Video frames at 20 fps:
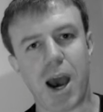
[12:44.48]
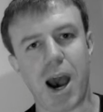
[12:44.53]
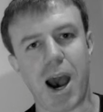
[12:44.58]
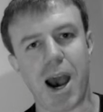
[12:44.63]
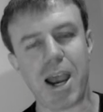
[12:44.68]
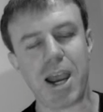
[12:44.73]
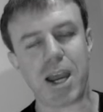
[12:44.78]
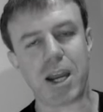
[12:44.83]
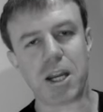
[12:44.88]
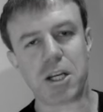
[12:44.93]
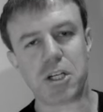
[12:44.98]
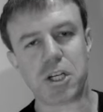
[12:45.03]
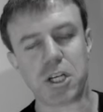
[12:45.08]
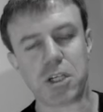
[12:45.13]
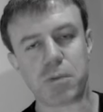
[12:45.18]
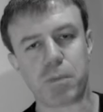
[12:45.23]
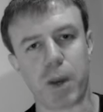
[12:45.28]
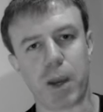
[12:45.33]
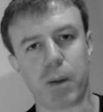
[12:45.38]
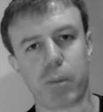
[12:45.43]
uh,
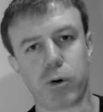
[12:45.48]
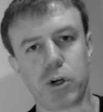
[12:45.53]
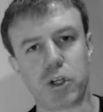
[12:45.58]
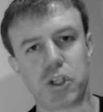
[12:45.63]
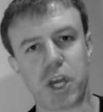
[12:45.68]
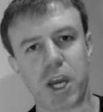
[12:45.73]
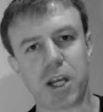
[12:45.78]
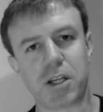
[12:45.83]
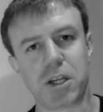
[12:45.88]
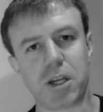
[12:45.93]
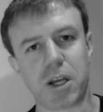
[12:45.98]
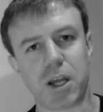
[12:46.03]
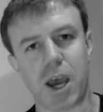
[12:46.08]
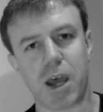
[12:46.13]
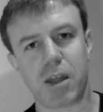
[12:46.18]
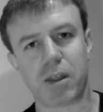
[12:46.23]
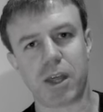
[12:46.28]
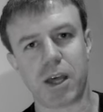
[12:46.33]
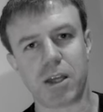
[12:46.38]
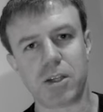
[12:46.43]
energies being projected
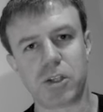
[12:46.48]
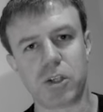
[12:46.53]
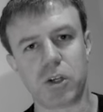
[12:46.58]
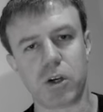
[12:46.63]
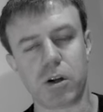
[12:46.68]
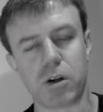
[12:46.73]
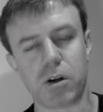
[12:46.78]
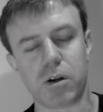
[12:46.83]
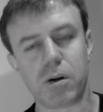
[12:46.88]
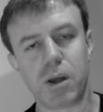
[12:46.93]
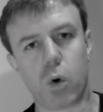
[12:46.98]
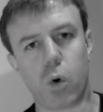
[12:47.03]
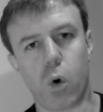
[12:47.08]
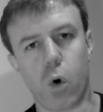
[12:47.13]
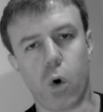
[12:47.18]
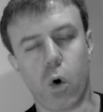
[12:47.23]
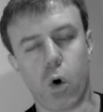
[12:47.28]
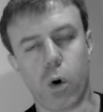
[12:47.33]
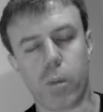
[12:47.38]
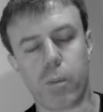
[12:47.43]
at that certain
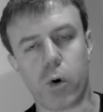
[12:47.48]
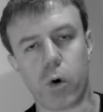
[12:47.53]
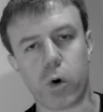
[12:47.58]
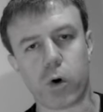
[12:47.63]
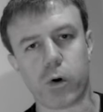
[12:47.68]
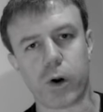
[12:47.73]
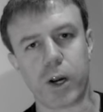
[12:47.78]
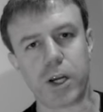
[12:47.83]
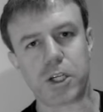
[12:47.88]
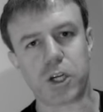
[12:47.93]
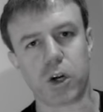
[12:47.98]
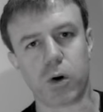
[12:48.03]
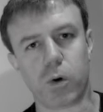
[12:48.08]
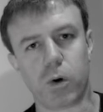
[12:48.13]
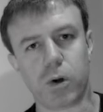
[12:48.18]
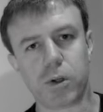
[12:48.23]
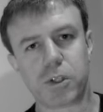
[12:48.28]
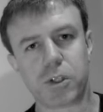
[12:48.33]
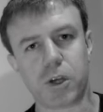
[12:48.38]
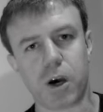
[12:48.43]
orb or creature
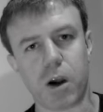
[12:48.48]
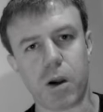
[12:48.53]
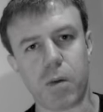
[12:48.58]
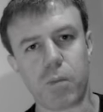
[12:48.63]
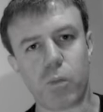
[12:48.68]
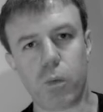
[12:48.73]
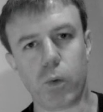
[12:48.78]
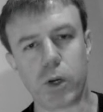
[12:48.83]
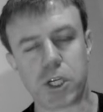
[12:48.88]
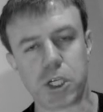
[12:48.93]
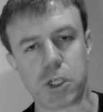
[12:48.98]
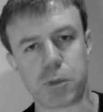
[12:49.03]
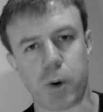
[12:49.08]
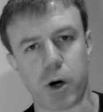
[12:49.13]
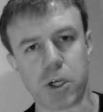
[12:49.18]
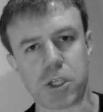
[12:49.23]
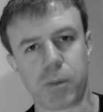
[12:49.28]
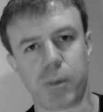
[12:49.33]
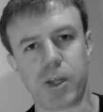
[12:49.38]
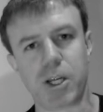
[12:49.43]
also, which is
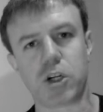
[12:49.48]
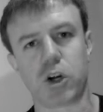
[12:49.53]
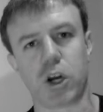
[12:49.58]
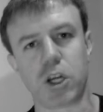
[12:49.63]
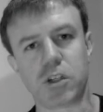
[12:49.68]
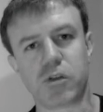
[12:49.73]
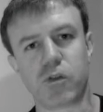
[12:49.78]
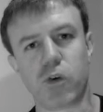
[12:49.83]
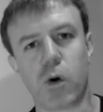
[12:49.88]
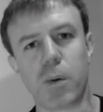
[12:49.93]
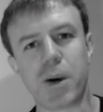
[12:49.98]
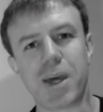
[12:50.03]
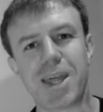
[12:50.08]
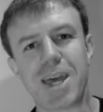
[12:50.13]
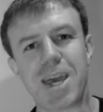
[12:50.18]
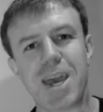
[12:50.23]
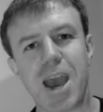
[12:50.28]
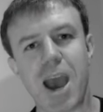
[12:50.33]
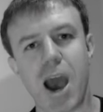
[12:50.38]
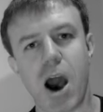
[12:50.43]
possibly transforming
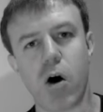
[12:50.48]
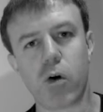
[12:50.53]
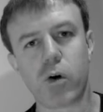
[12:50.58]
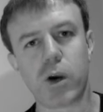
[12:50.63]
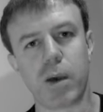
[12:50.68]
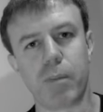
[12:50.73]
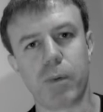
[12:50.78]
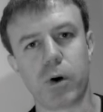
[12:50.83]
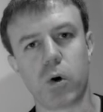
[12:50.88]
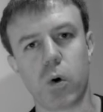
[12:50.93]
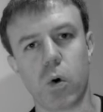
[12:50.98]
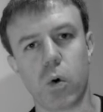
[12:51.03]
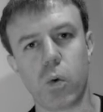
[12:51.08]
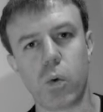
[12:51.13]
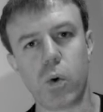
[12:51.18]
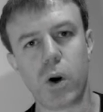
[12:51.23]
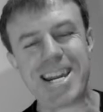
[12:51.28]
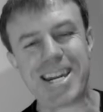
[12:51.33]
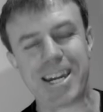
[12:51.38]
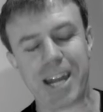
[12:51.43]
the
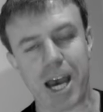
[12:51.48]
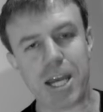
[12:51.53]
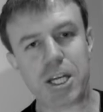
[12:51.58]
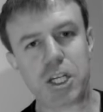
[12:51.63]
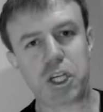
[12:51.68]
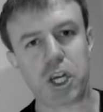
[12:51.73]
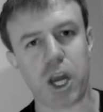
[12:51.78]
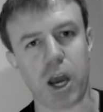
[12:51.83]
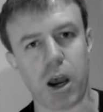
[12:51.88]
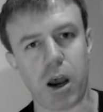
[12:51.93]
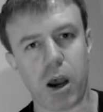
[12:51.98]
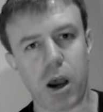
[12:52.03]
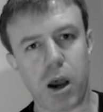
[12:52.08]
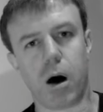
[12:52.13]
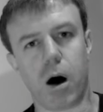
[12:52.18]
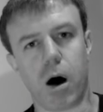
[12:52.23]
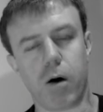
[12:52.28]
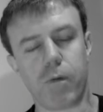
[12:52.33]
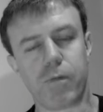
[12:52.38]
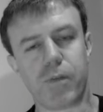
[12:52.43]
alchemical nature
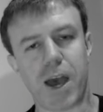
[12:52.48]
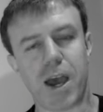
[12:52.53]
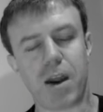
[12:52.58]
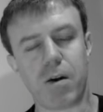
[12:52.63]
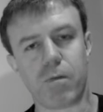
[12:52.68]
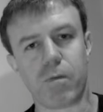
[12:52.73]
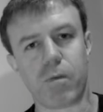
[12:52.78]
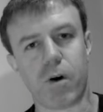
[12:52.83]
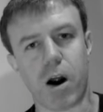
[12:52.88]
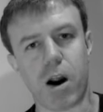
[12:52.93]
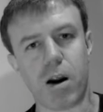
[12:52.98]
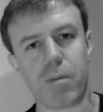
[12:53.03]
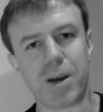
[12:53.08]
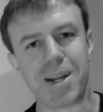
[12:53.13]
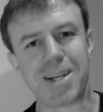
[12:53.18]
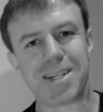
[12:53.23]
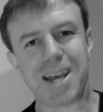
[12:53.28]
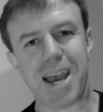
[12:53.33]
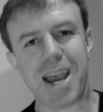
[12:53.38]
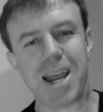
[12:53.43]
of that
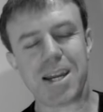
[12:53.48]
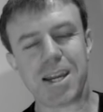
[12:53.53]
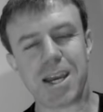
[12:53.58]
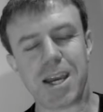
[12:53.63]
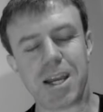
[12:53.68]
environment and